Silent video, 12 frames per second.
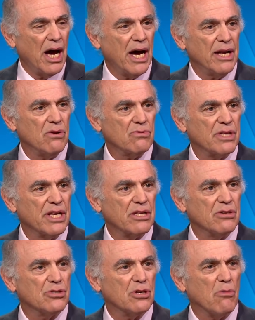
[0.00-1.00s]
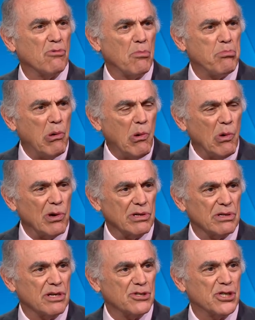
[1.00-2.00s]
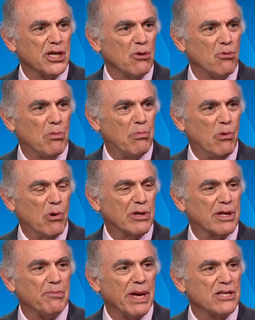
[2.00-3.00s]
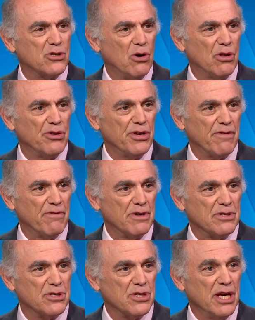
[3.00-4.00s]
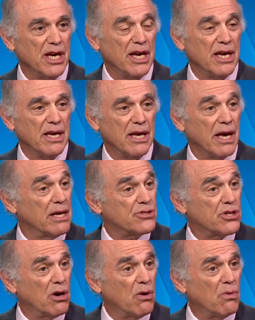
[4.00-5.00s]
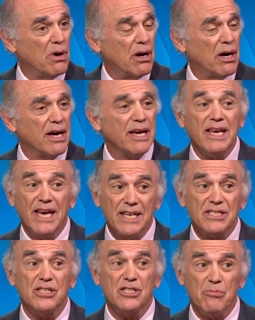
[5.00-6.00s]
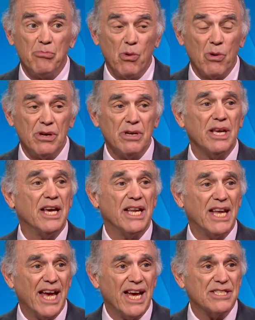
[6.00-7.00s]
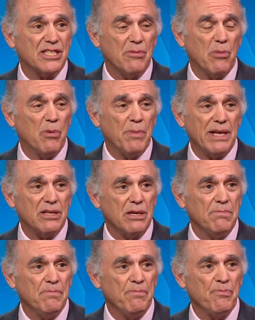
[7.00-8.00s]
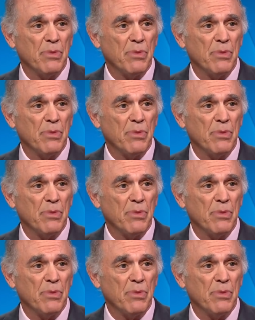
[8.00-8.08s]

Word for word: I don't think there's a report, a single report, that makes all the difference. So, uh, yes, it's important. It adds the momentum.